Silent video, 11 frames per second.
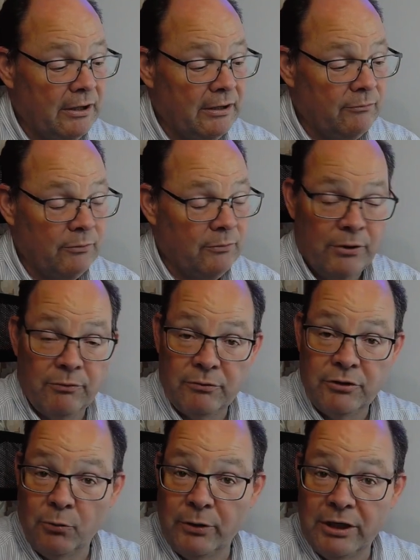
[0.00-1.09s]
with
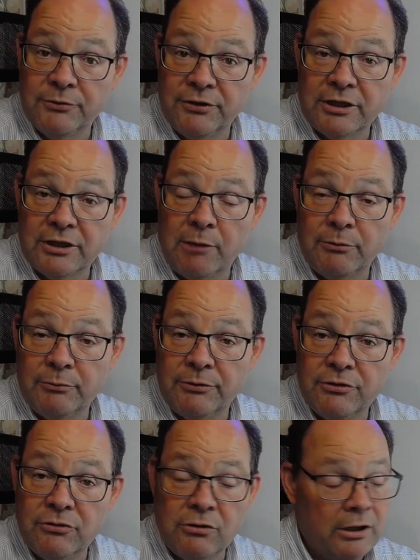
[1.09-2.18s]
when it was in the cupboard with the
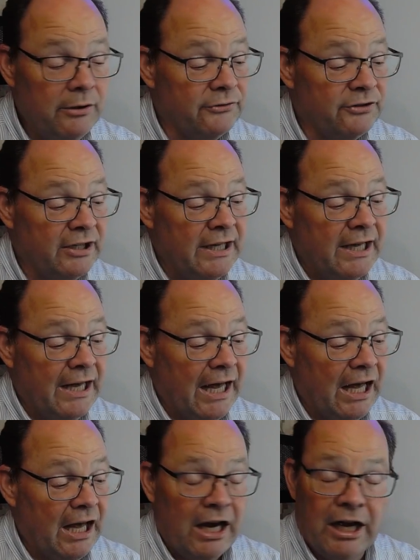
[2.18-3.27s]
door closed.
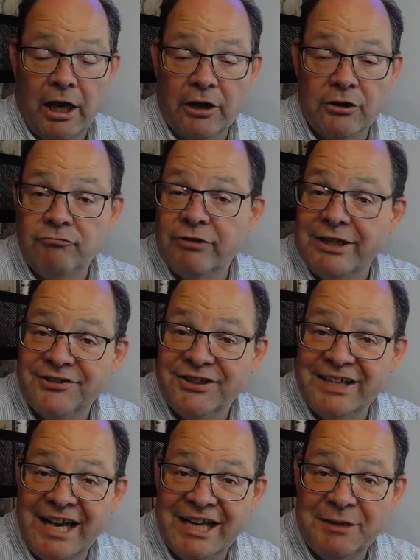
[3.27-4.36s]
I couldn't really see
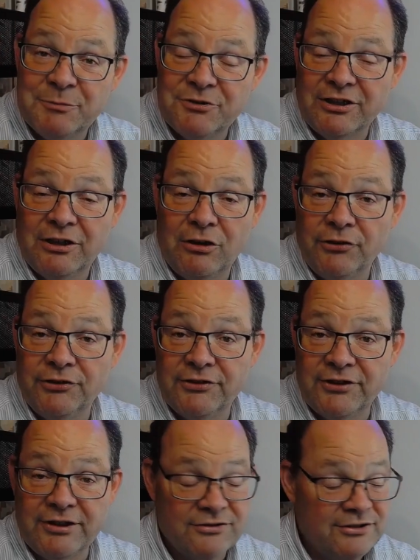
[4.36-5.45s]
any particular loss in
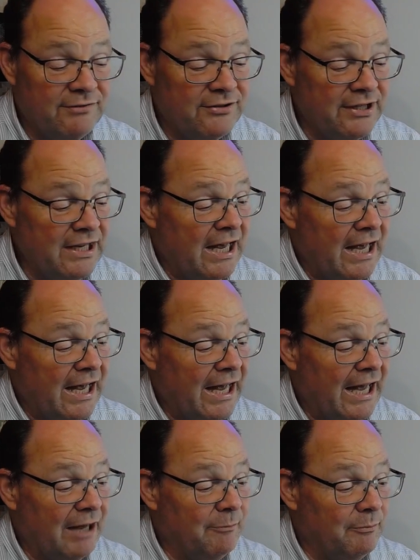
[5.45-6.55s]
sensitivity,
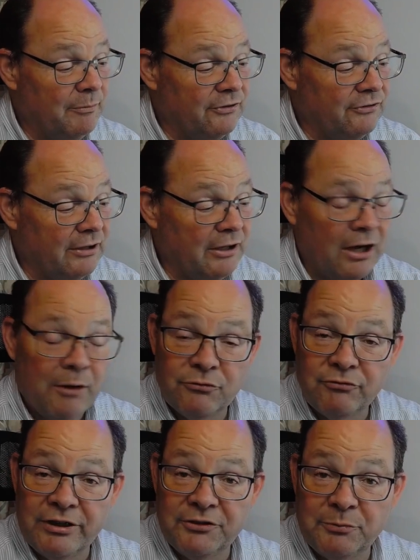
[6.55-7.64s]
but I was
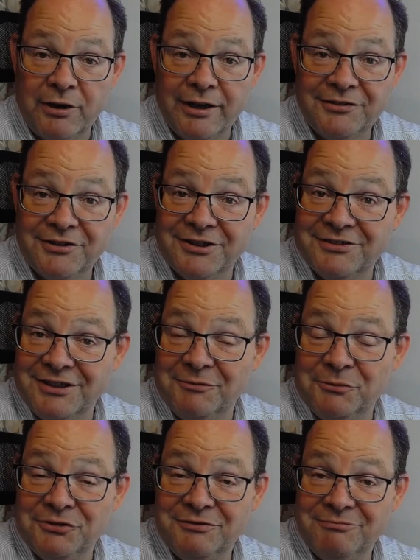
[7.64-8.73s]
really surprised that it would
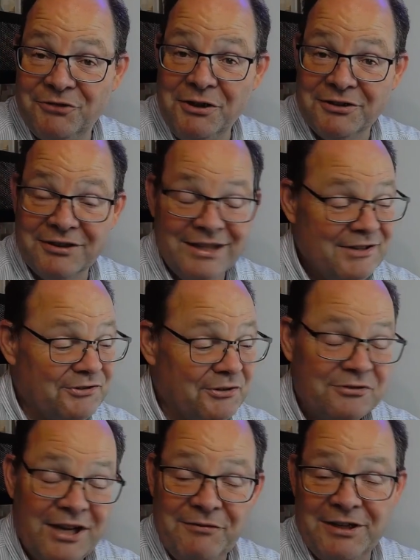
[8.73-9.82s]
do it. So
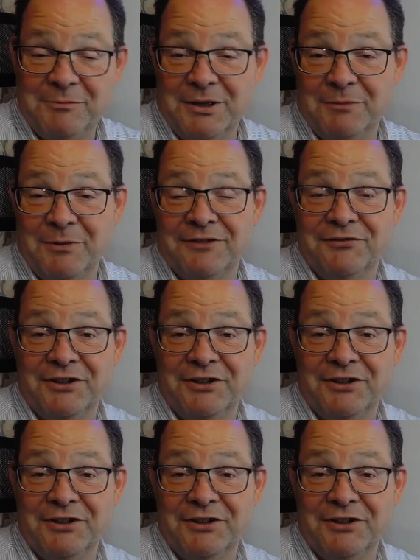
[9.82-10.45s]
definitely a big benefit